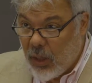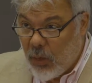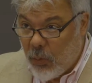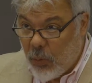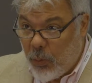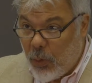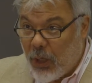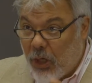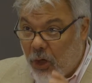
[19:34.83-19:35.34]

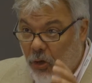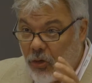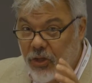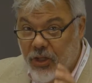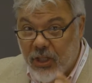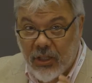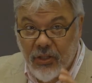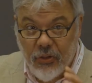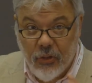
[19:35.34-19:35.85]
we will
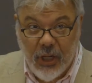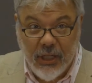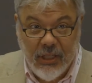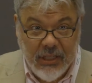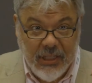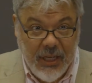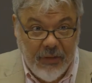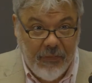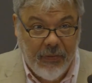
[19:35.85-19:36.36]

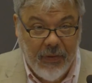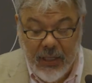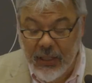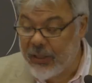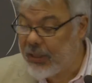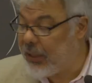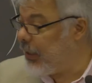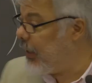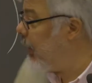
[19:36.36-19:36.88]
concentrate
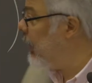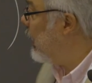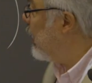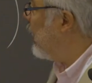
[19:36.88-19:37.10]
definitely